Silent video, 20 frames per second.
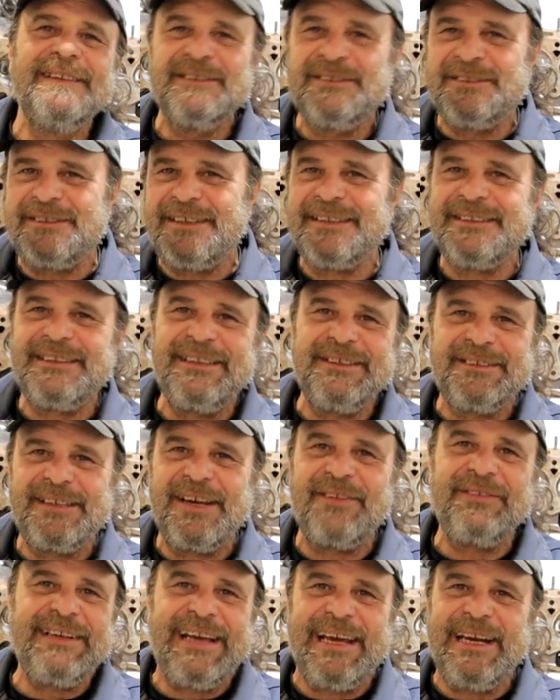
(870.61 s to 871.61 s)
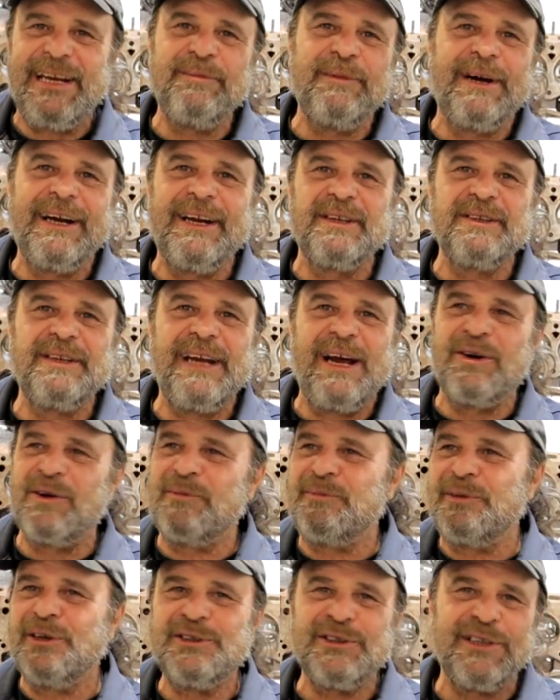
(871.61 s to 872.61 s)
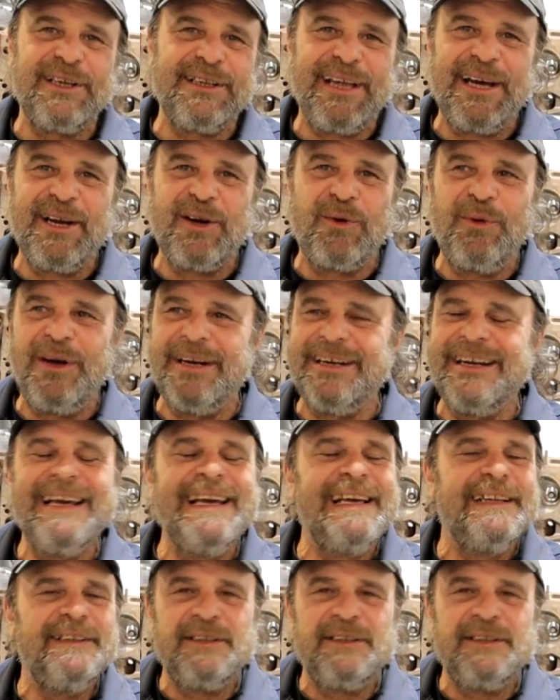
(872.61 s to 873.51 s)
60, 70, 80 miles an hour, pushing a lot of wind.